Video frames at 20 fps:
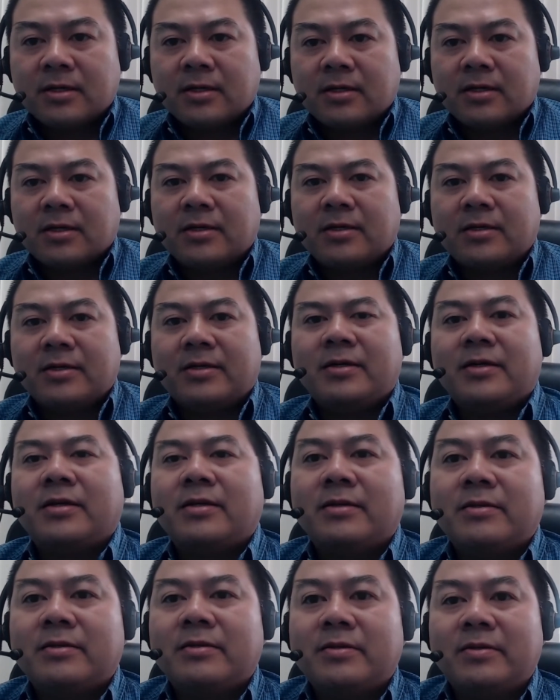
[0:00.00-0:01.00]
Uh, I
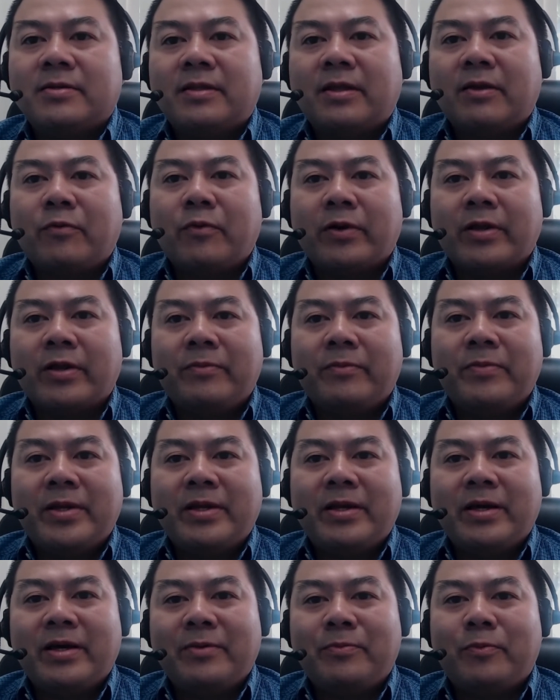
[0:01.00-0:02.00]
think we're going to
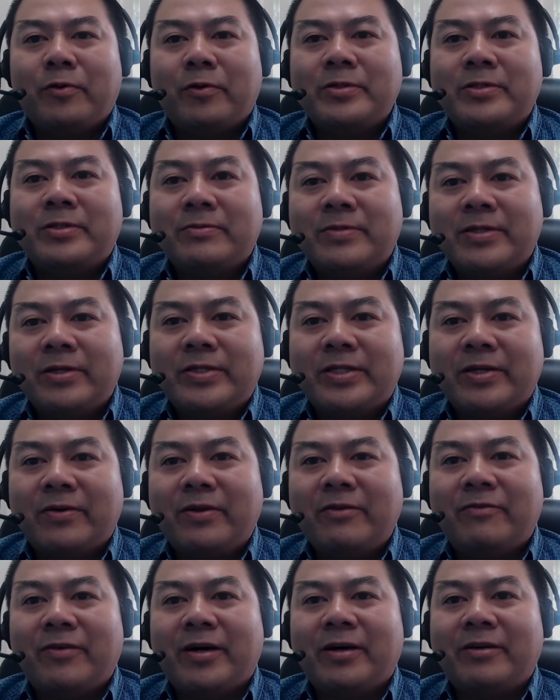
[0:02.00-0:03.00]
be upwards of
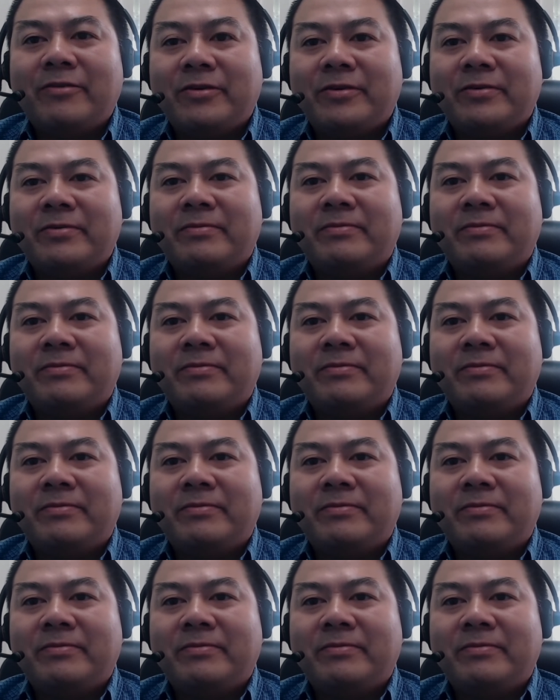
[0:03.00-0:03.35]
275.